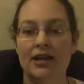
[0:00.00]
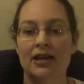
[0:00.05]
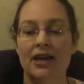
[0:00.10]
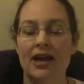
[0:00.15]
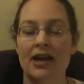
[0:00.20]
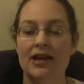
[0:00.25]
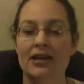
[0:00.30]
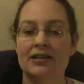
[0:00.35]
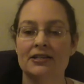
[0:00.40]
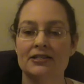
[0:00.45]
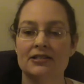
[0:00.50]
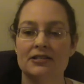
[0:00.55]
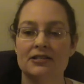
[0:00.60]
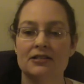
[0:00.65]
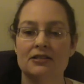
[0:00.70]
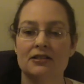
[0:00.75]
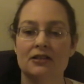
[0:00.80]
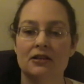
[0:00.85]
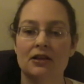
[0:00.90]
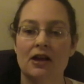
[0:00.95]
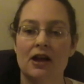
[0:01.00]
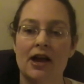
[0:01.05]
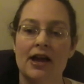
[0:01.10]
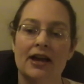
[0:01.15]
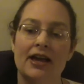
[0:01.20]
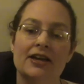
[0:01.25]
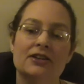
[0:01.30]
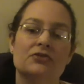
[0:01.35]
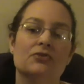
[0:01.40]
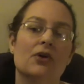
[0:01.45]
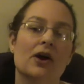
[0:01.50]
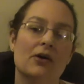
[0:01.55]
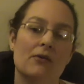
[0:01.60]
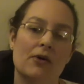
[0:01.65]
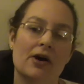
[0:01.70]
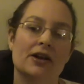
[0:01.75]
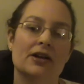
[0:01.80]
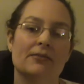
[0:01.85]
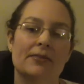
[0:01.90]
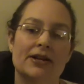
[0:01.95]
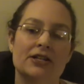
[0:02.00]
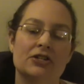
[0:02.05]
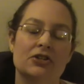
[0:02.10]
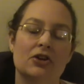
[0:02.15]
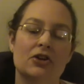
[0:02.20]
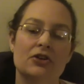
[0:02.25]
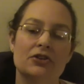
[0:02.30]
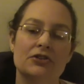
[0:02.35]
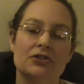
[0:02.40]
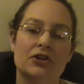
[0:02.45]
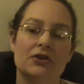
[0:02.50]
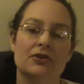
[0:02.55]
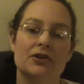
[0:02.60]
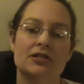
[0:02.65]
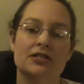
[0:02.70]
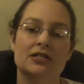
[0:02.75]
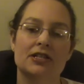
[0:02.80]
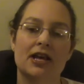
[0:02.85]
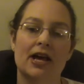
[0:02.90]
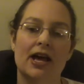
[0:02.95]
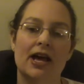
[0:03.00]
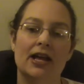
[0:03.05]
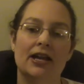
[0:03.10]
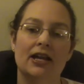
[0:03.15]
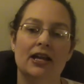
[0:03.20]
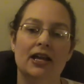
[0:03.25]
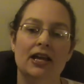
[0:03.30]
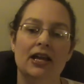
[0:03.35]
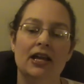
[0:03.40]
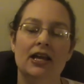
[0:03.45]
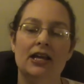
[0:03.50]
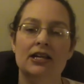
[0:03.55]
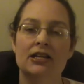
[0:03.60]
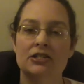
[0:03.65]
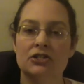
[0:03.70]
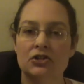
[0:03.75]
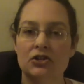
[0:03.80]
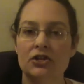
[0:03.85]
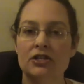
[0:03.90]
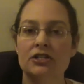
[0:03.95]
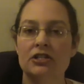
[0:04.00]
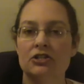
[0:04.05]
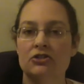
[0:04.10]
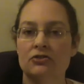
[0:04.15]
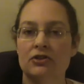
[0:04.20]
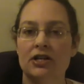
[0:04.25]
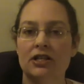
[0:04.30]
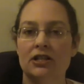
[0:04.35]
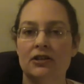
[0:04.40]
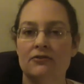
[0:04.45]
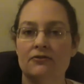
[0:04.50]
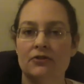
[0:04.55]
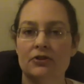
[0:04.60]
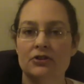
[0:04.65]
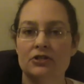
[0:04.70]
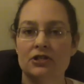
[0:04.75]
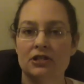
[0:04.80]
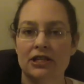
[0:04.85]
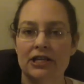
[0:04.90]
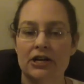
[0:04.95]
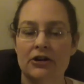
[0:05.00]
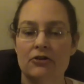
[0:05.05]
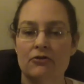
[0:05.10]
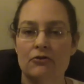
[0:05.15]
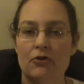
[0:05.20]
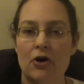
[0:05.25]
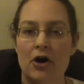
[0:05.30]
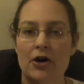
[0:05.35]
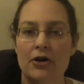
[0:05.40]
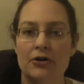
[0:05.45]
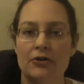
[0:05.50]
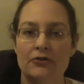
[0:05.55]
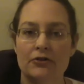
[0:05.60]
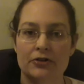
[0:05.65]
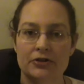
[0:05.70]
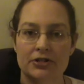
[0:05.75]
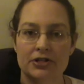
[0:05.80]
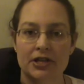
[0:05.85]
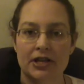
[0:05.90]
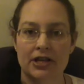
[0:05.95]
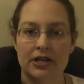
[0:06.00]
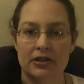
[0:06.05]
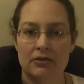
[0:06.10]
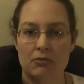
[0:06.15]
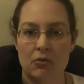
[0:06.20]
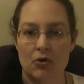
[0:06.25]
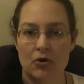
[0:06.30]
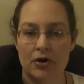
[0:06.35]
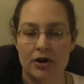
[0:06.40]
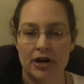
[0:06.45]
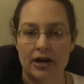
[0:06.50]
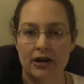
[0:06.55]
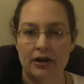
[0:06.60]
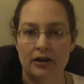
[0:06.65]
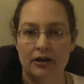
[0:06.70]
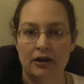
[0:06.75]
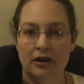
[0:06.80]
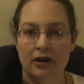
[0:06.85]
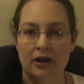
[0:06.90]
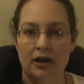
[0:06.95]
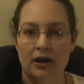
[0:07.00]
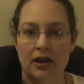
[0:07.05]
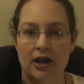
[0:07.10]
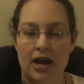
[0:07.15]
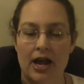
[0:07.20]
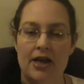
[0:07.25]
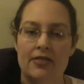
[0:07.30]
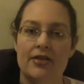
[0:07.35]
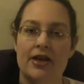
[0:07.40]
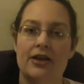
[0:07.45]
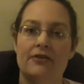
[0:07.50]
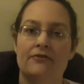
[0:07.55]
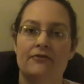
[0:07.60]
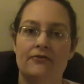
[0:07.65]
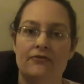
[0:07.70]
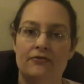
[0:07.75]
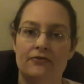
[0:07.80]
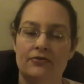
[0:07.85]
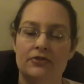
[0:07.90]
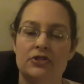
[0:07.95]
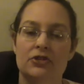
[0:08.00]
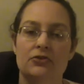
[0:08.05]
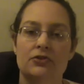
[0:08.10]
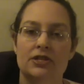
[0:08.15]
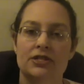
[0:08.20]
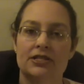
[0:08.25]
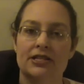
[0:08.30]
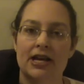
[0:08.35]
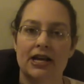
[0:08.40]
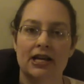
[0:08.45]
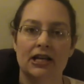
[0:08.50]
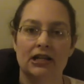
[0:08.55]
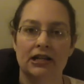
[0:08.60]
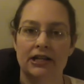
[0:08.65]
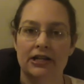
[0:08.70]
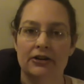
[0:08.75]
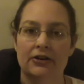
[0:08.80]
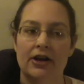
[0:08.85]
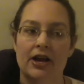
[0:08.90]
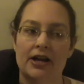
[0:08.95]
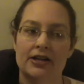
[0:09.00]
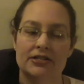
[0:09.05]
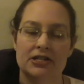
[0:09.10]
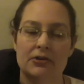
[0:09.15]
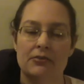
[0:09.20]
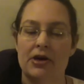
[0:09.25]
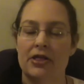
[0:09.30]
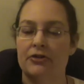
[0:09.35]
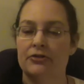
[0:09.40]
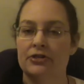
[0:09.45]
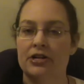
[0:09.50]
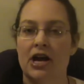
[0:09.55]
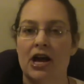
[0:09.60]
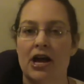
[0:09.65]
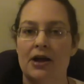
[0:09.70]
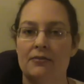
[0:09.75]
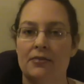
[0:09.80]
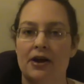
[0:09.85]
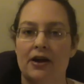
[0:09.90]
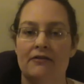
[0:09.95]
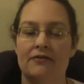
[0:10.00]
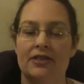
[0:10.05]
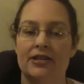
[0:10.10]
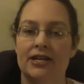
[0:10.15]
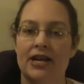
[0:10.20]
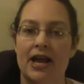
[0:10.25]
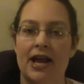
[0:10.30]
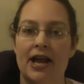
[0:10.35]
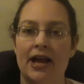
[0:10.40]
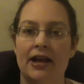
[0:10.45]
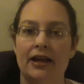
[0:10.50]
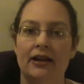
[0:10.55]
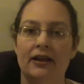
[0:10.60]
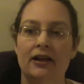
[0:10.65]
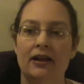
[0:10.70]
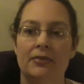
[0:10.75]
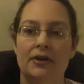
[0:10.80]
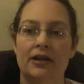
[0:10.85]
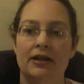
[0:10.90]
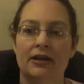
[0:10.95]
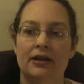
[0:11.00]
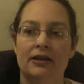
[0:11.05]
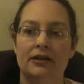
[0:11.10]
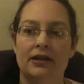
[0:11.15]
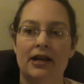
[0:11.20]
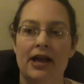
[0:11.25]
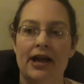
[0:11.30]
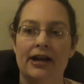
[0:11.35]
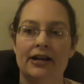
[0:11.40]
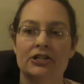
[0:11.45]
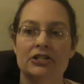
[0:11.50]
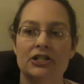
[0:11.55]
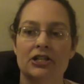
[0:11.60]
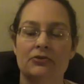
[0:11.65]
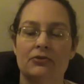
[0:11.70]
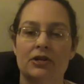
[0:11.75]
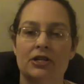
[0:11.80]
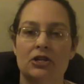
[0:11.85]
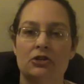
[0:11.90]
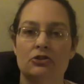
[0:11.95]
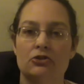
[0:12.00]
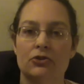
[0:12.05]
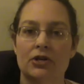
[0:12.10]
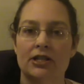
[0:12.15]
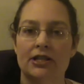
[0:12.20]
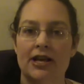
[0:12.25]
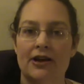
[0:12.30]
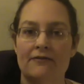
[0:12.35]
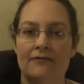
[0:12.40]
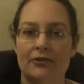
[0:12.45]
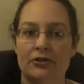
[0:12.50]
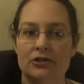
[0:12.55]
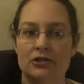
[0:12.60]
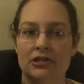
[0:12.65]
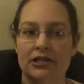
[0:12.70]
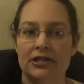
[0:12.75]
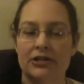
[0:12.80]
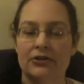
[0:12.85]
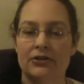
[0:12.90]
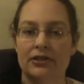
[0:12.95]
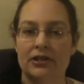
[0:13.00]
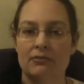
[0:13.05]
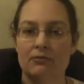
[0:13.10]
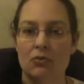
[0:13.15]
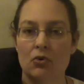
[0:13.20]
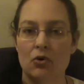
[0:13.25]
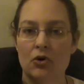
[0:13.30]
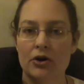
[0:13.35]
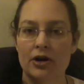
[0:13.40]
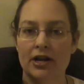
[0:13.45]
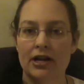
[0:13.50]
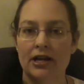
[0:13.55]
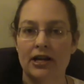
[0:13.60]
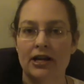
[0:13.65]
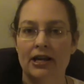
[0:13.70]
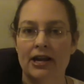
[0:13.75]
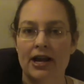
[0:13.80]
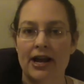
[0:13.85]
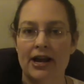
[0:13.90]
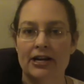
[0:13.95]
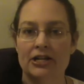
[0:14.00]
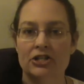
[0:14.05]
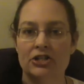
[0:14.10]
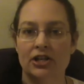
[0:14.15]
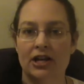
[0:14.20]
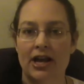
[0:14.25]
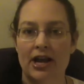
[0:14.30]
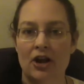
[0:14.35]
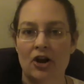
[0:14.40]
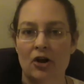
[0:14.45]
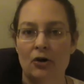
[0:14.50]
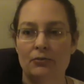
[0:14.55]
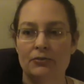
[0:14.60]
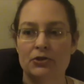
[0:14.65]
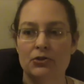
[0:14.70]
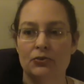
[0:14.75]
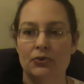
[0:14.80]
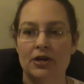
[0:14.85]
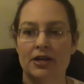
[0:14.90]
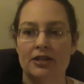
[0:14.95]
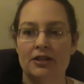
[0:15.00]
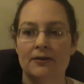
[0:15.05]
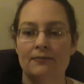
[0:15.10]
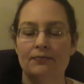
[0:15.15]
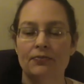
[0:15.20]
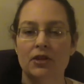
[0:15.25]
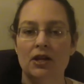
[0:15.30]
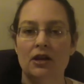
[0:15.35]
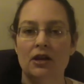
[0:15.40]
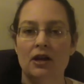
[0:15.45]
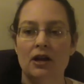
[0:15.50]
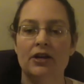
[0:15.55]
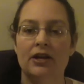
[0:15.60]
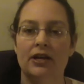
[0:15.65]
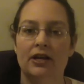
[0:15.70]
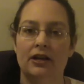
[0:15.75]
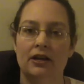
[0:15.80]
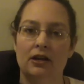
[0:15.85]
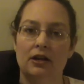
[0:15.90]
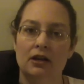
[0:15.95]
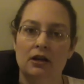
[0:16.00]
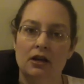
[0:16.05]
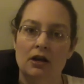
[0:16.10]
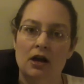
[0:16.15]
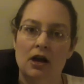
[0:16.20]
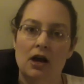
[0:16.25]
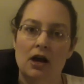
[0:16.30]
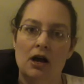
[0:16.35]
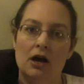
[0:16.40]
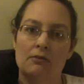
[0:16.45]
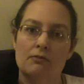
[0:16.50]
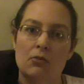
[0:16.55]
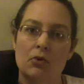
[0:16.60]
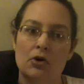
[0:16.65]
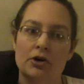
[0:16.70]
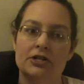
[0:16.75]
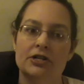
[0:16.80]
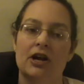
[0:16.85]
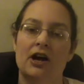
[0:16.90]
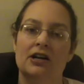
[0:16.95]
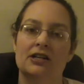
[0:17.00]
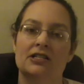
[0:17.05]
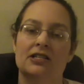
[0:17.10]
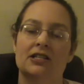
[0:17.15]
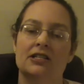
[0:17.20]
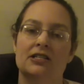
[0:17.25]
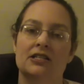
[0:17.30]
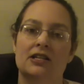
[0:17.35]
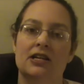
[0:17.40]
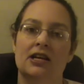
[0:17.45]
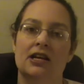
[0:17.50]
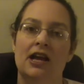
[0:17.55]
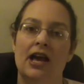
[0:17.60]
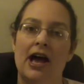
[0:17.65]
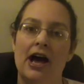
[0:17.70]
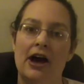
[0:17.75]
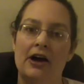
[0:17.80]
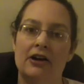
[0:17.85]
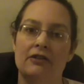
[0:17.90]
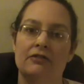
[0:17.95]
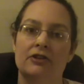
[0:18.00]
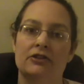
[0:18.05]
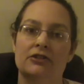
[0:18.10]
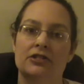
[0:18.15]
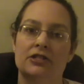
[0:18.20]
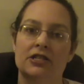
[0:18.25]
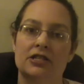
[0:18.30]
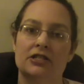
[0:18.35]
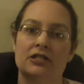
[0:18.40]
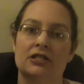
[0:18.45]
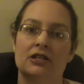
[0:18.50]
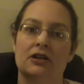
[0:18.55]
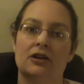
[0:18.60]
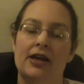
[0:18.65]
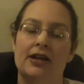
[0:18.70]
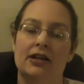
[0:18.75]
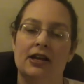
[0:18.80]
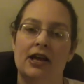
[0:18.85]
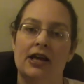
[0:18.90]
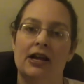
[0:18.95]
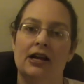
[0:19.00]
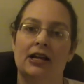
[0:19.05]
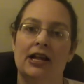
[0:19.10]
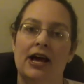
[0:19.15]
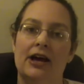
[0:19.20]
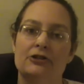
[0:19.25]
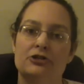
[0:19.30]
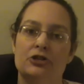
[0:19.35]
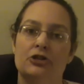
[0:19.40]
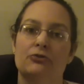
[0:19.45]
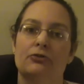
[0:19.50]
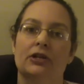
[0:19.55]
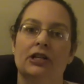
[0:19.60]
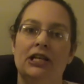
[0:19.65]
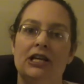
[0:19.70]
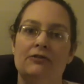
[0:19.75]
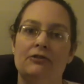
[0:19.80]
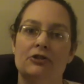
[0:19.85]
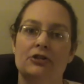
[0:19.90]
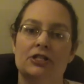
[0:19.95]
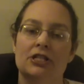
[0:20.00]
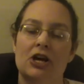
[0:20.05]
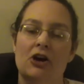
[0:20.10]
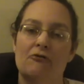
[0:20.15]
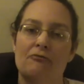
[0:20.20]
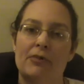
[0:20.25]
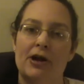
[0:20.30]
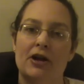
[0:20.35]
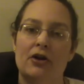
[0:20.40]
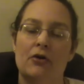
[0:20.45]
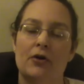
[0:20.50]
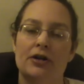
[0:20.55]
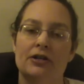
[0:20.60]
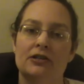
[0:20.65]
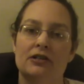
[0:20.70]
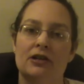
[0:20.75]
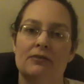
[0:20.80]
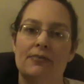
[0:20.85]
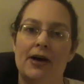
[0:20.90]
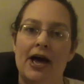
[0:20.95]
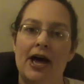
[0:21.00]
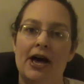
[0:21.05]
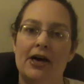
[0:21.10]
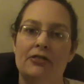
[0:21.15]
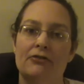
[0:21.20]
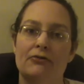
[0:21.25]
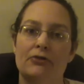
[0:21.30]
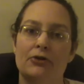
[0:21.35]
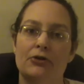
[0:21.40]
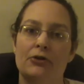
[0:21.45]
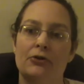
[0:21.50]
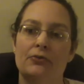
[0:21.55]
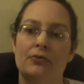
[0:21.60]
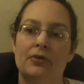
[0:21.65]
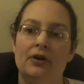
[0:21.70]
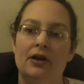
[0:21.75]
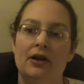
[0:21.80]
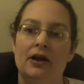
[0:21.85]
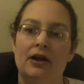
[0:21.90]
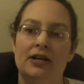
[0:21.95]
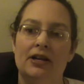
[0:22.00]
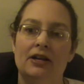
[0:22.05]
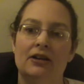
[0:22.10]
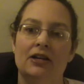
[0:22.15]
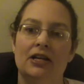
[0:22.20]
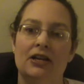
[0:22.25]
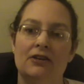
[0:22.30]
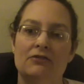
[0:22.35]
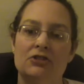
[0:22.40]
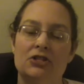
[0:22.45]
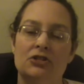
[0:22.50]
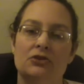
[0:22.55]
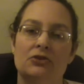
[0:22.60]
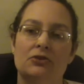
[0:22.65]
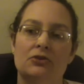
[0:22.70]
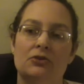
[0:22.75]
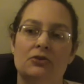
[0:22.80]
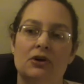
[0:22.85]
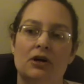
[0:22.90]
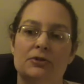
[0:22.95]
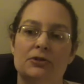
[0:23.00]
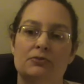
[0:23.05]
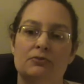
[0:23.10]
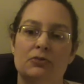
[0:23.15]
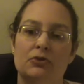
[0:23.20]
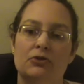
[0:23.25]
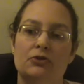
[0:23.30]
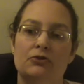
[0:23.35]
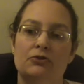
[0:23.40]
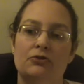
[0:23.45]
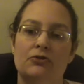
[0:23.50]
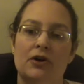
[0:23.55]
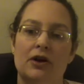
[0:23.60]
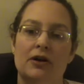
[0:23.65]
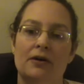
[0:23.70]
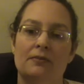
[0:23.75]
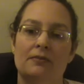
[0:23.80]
I guess what I wanted to mention also is that it is good to drink the first liter of water first thing in the morning, and then do the second liter some other time of the day. And actually, when you drink that first liter in the morning, it actually helps with moving more toxicity out of your system, and allows you to relieve yourself by going to the bathroom, but it helps move